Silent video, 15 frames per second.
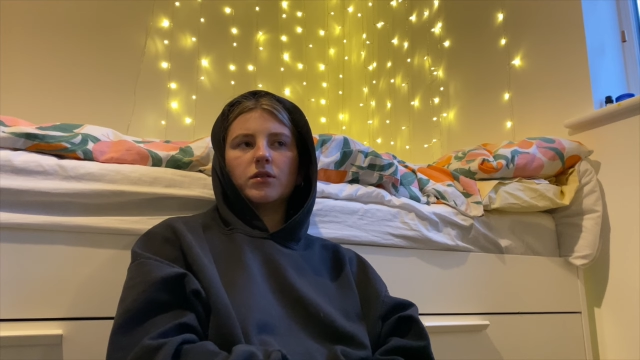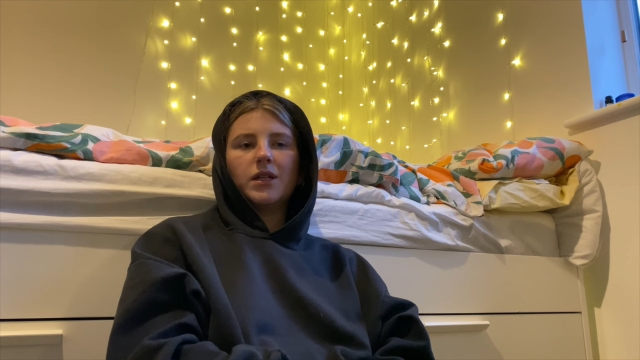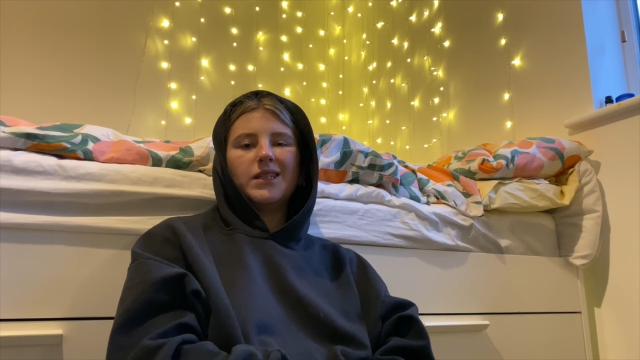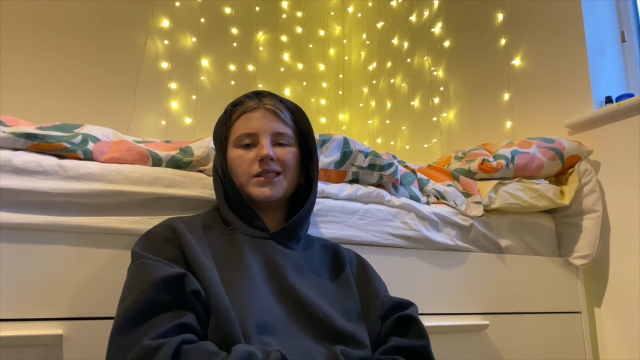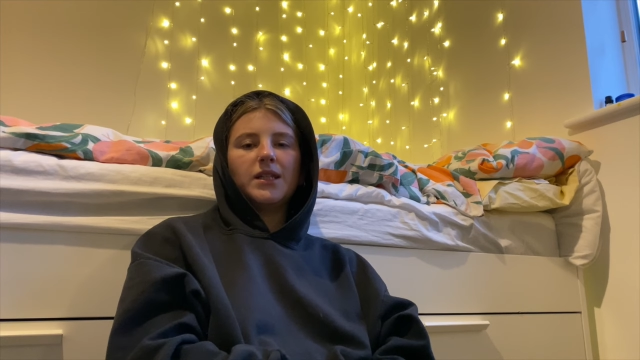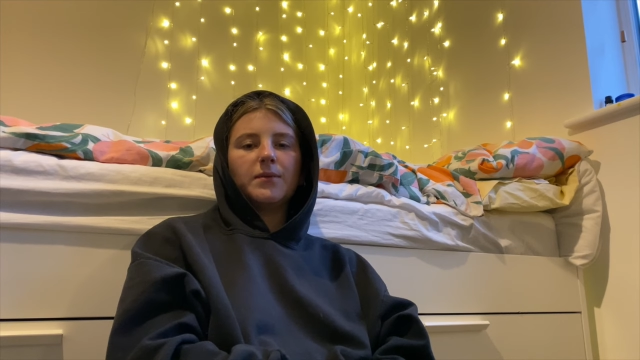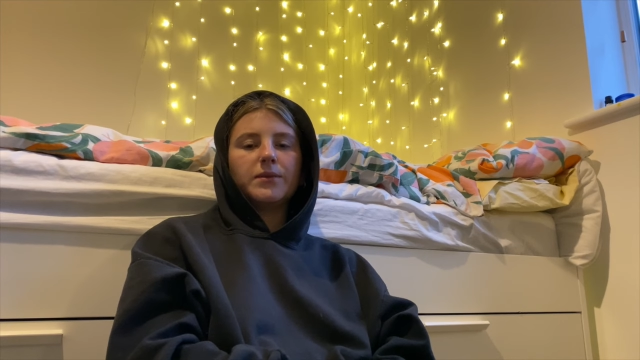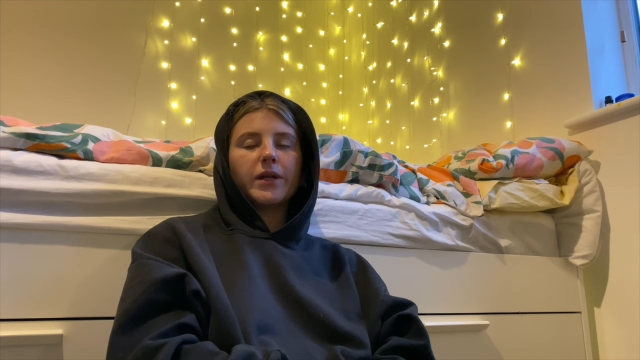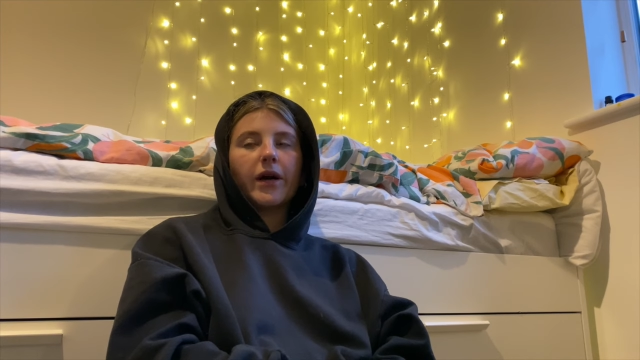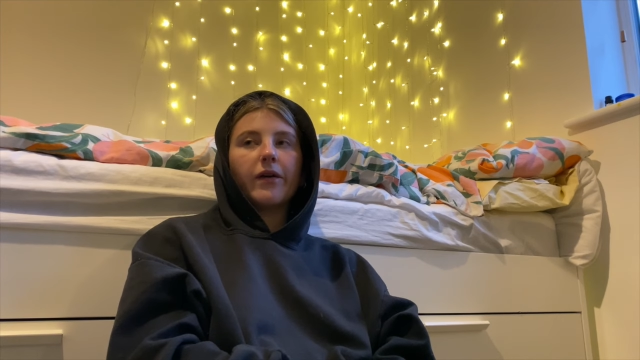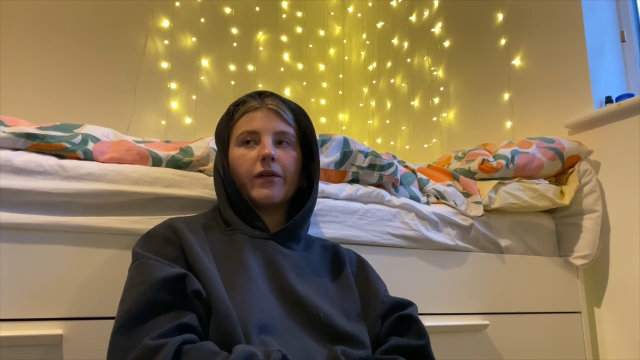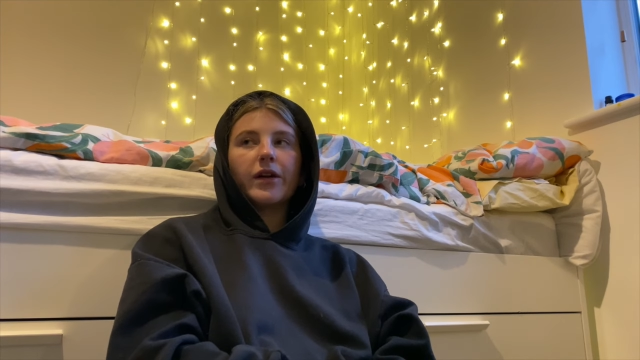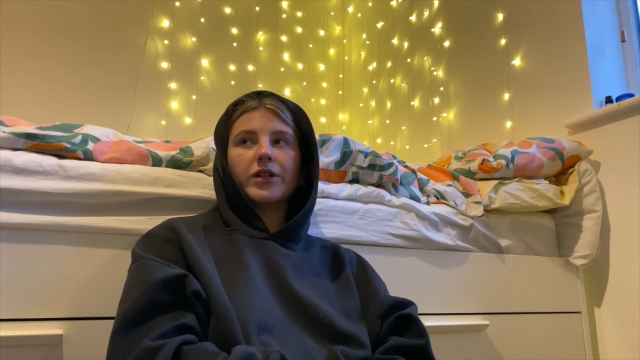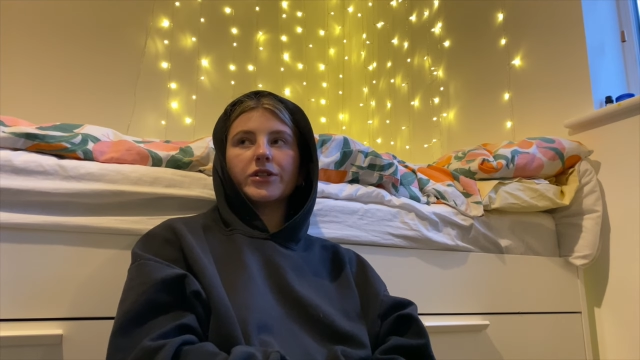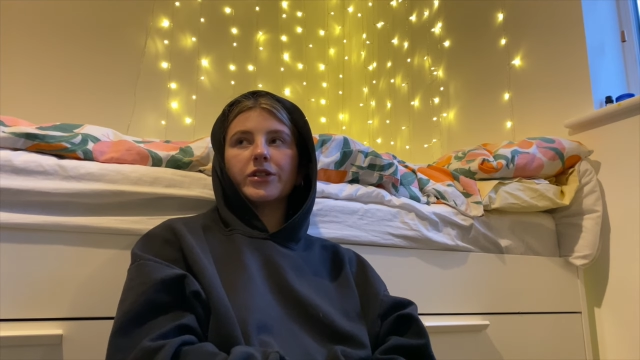It seems
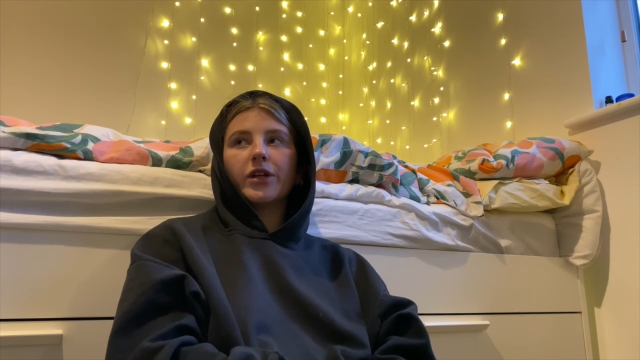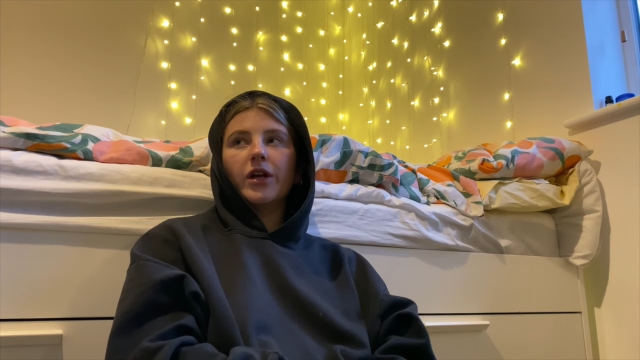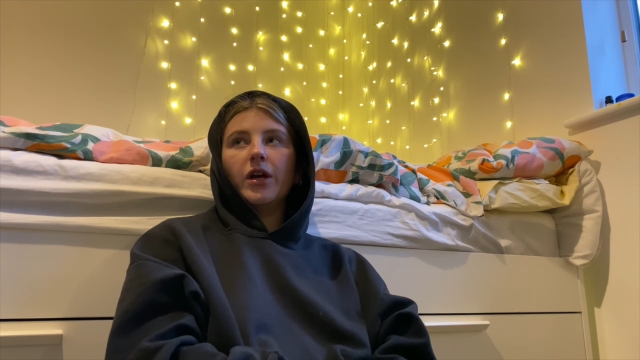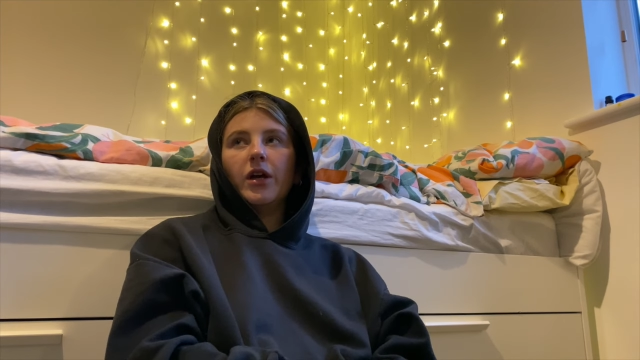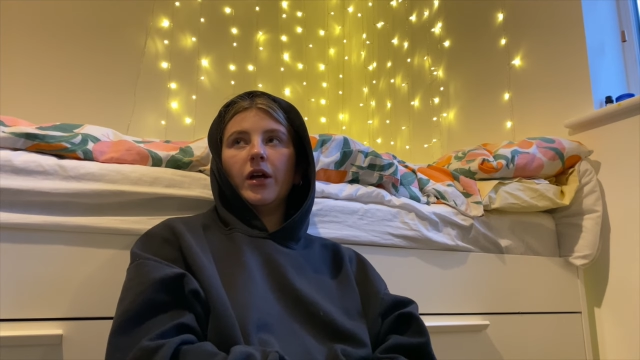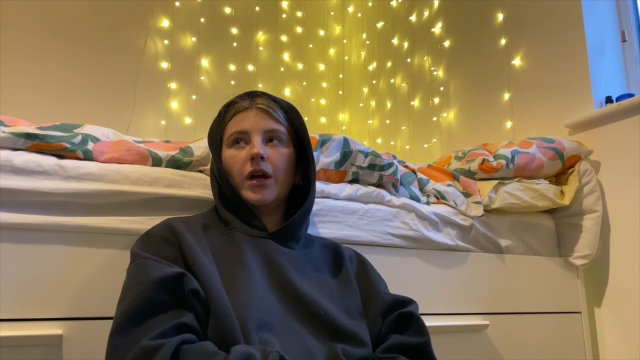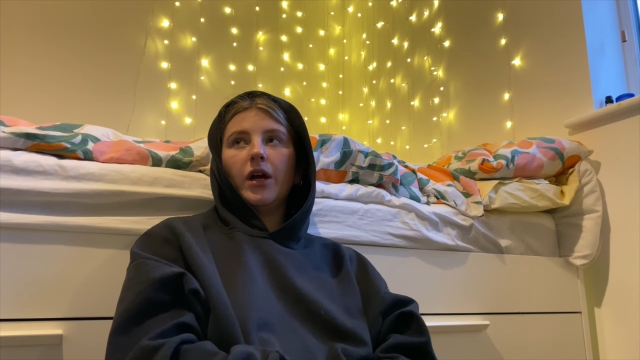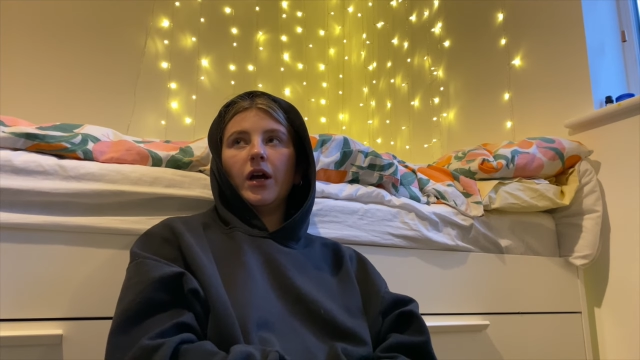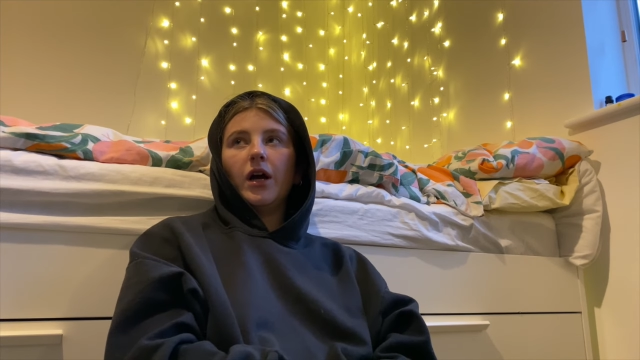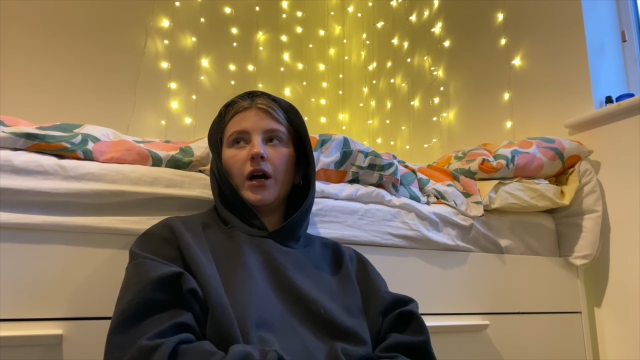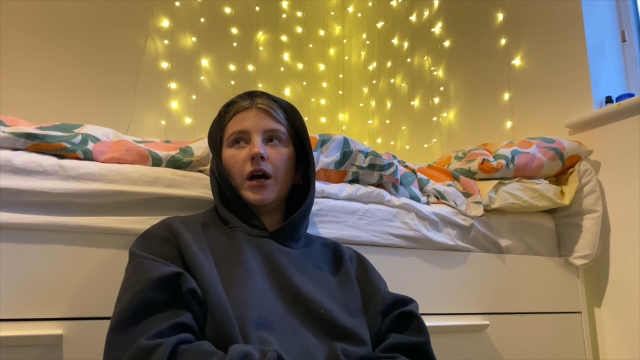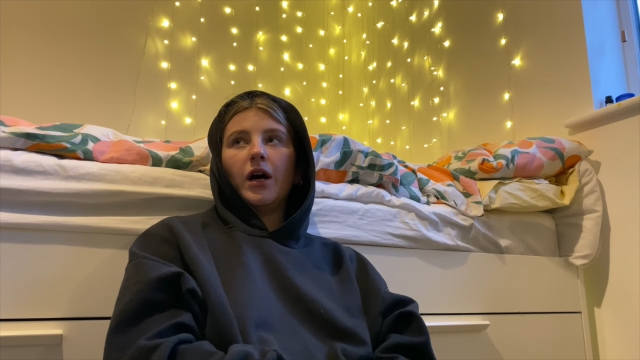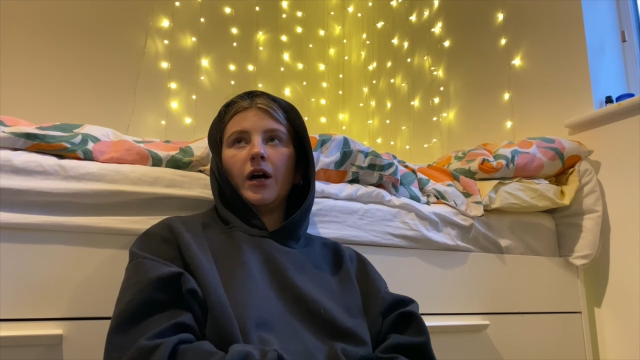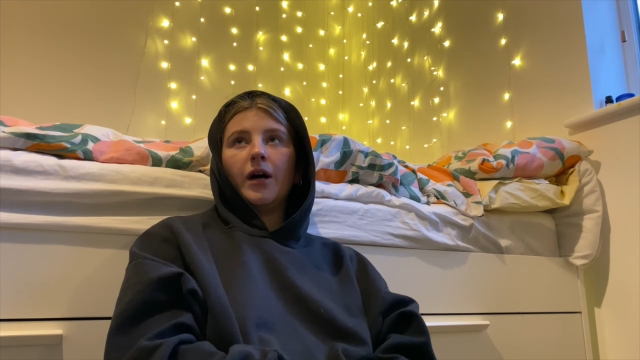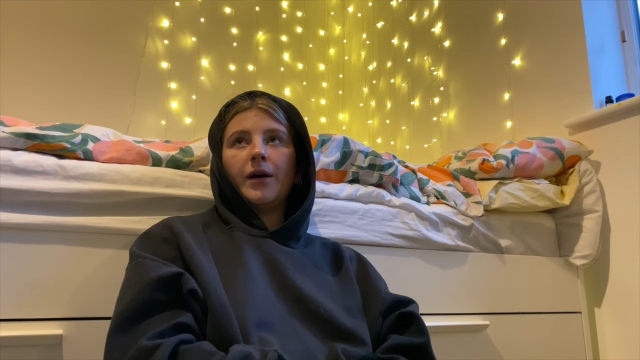Irish.
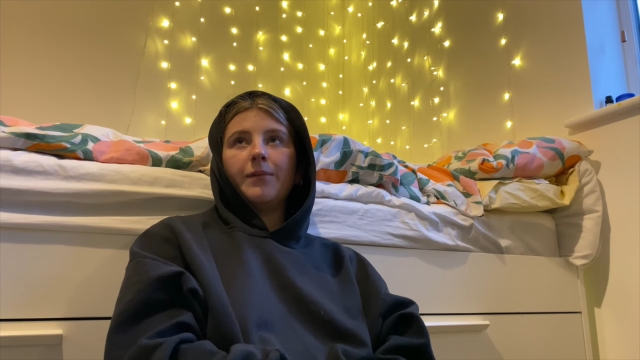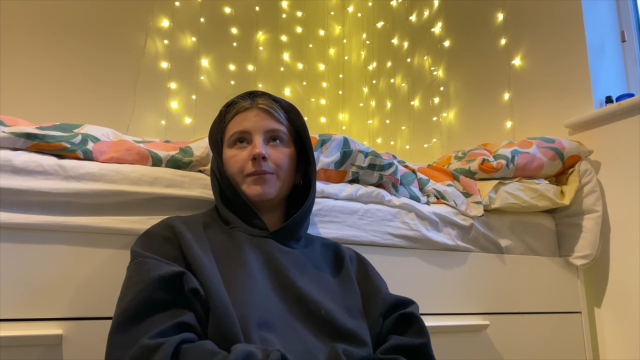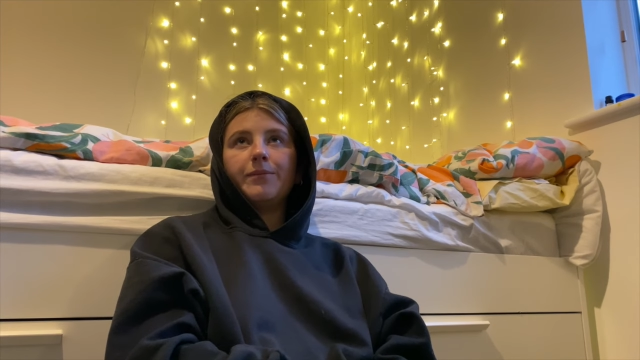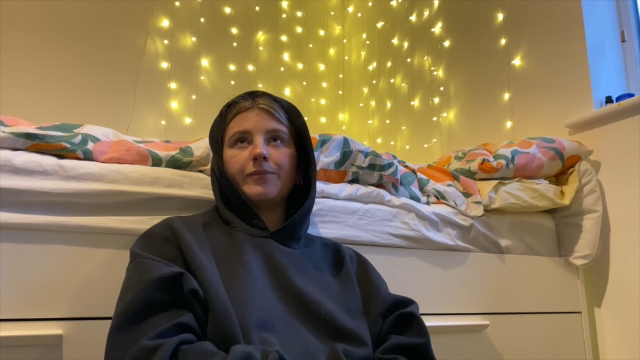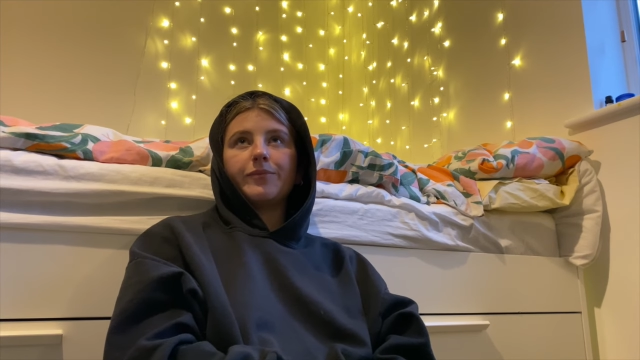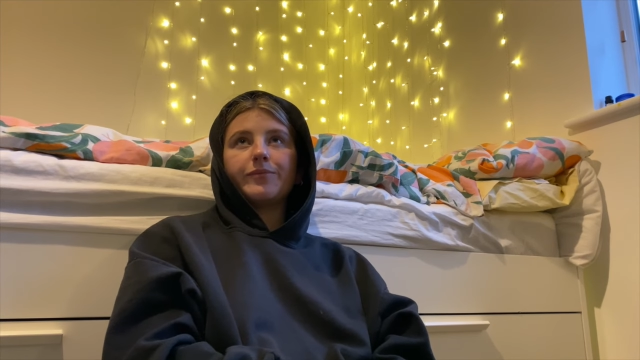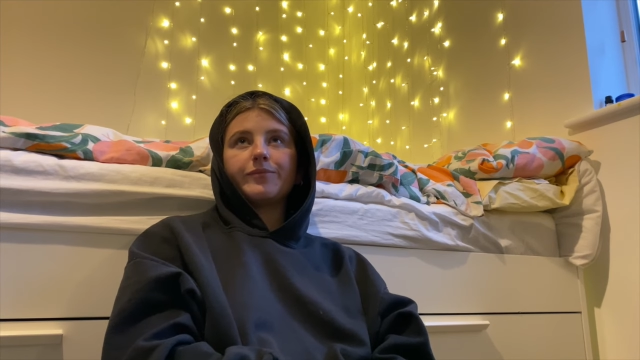Yeah,